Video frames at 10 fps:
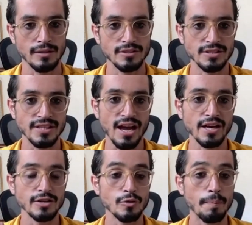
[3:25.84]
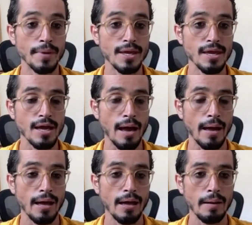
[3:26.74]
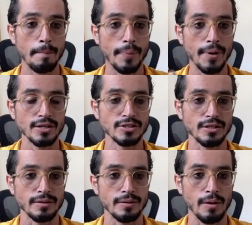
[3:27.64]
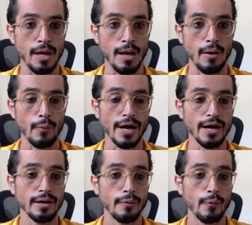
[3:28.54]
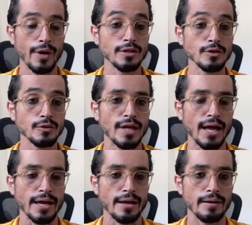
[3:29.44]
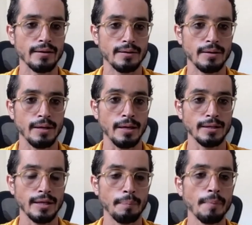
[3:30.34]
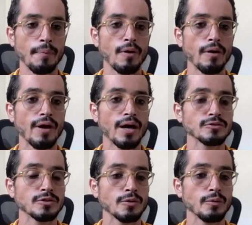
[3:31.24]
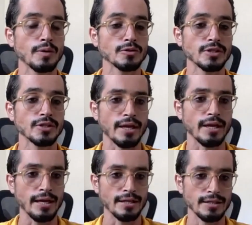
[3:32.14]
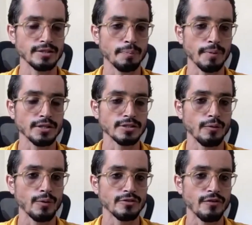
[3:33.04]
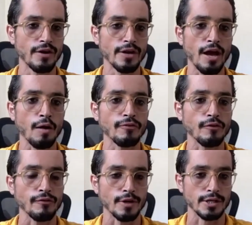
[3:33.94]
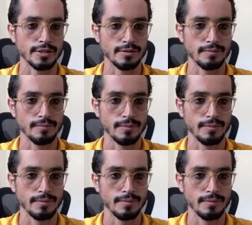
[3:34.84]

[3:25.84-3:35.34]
Desire to be a person where when you die, the people around you will say, this person was very helpful for us.